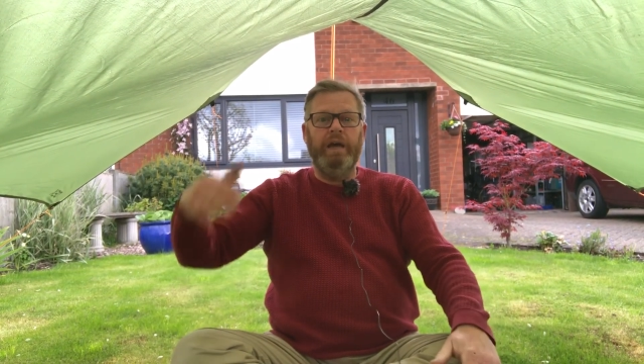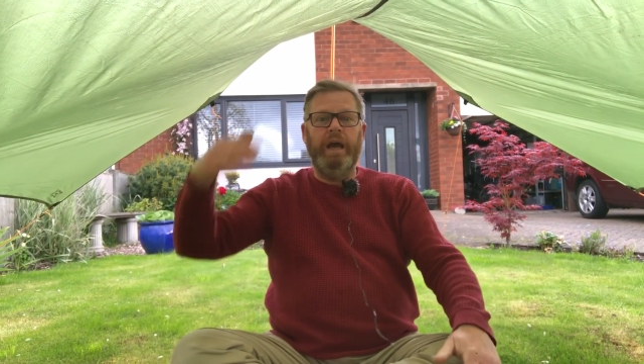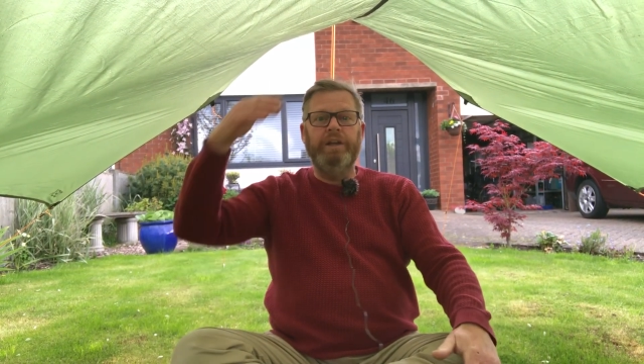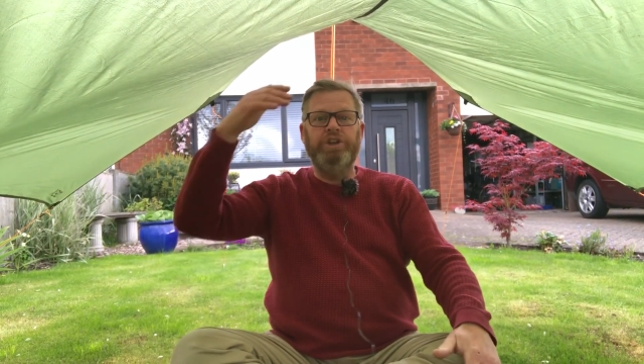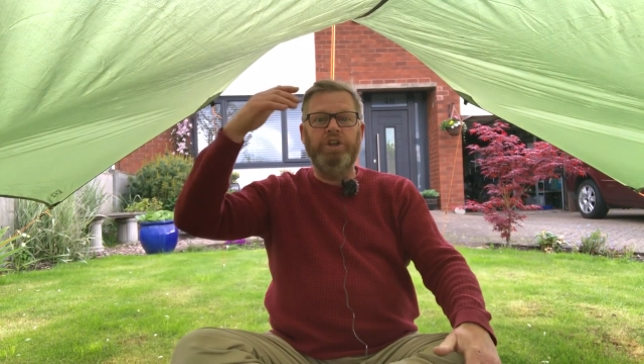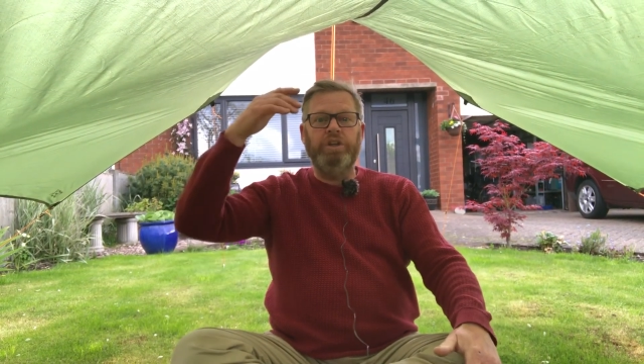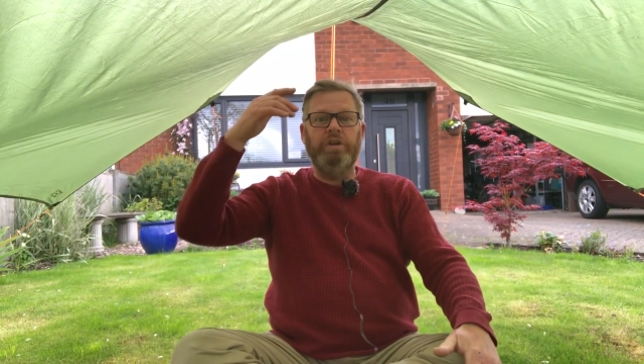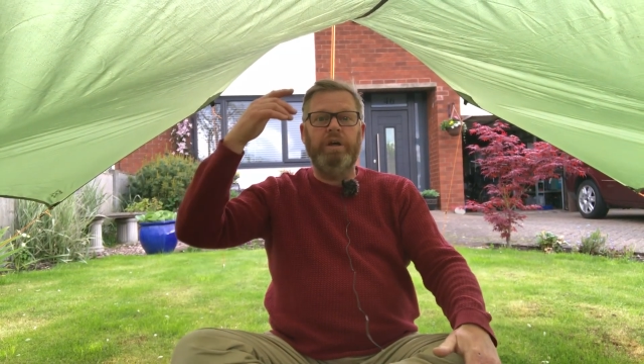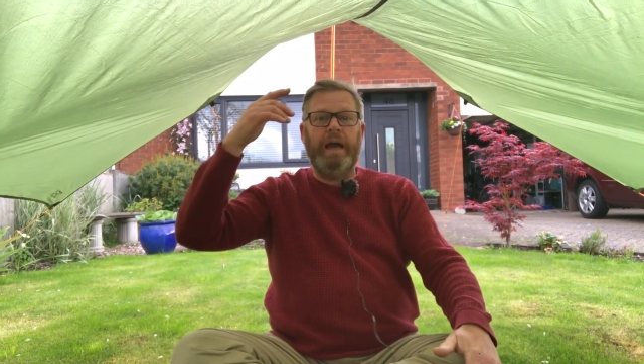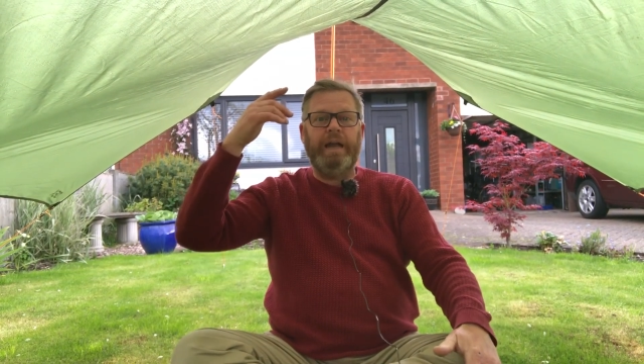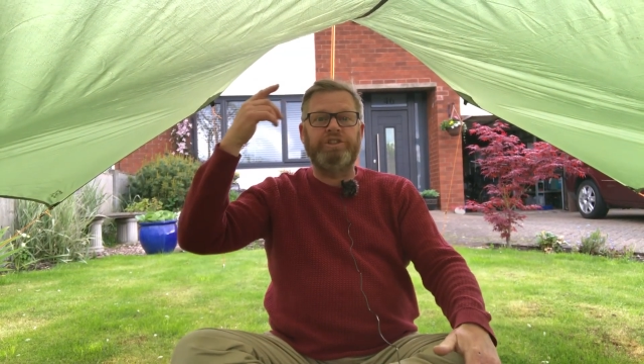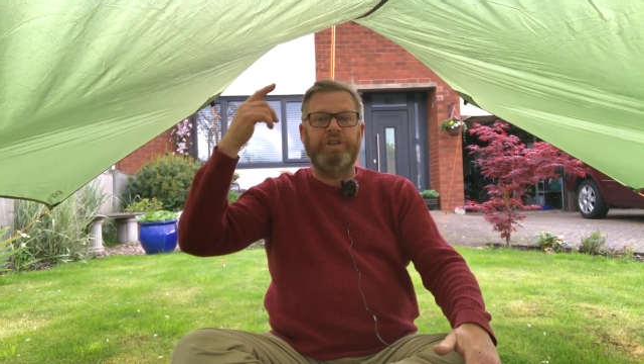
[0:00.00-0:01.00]
and
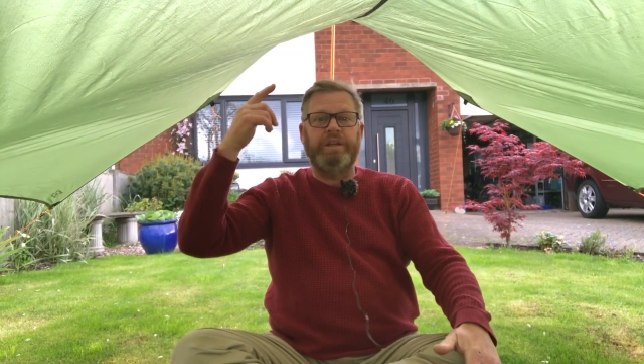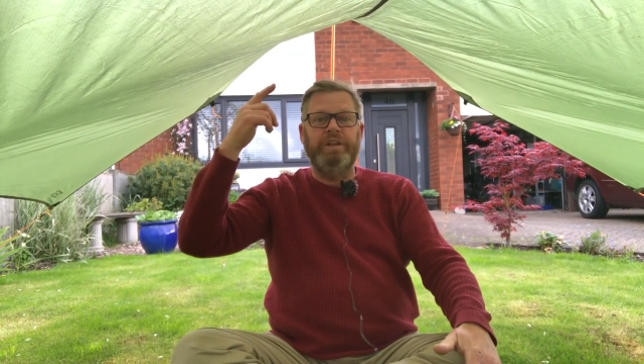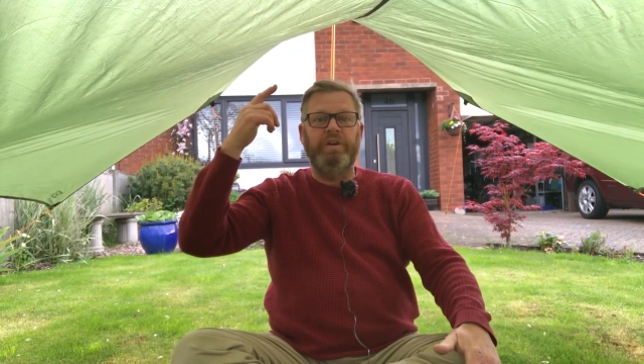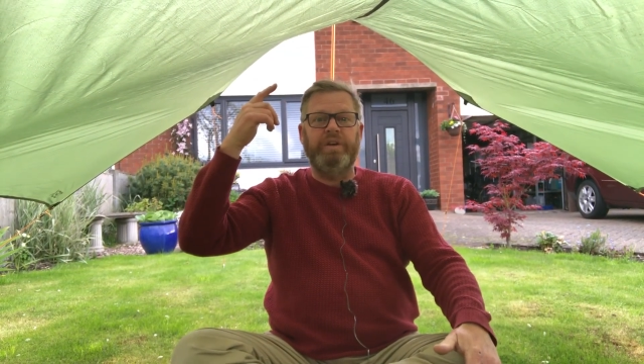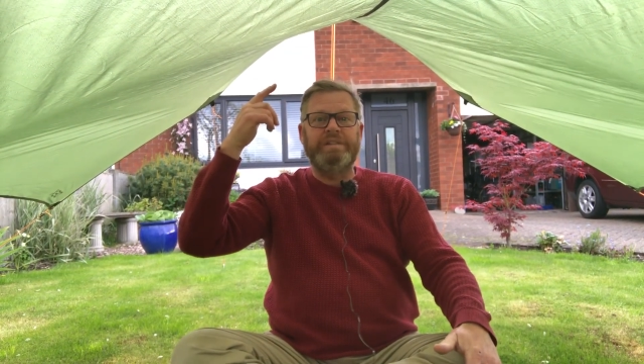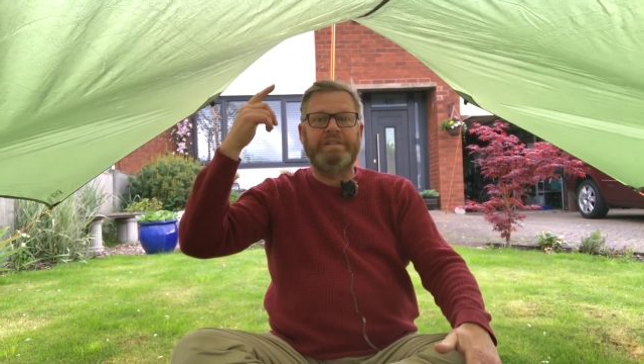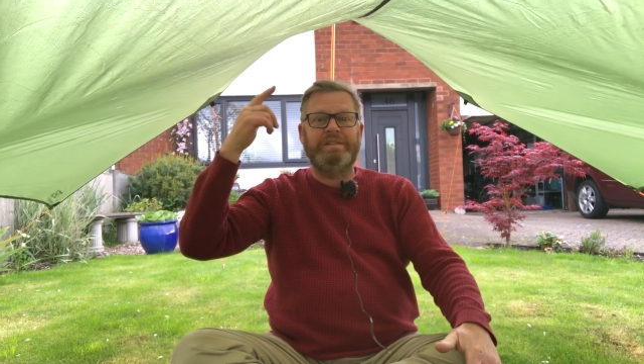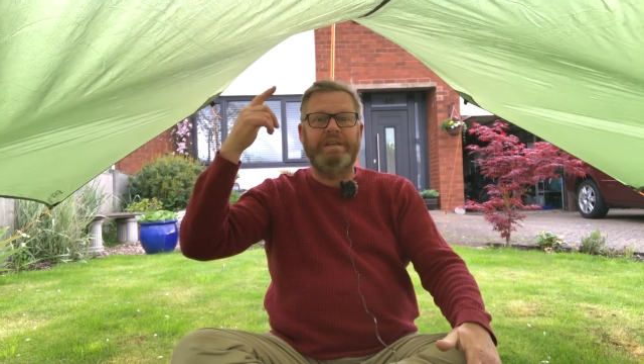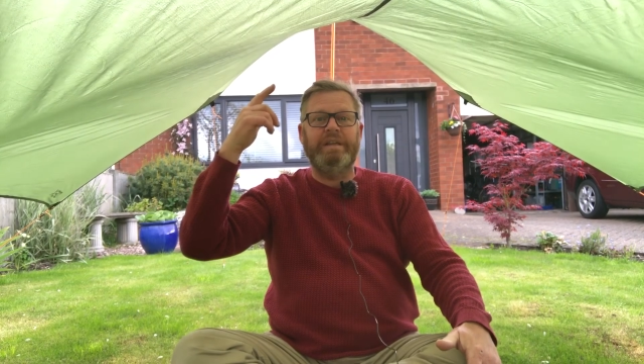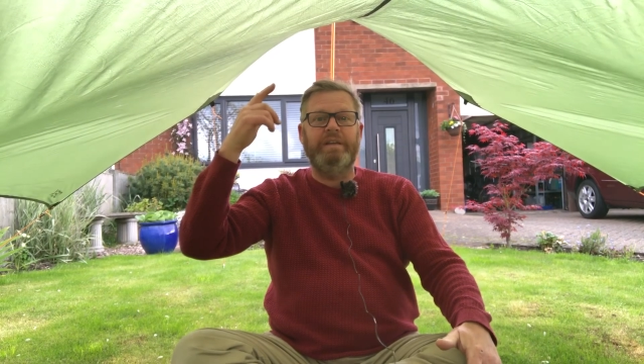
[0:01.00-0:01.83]
actually you can see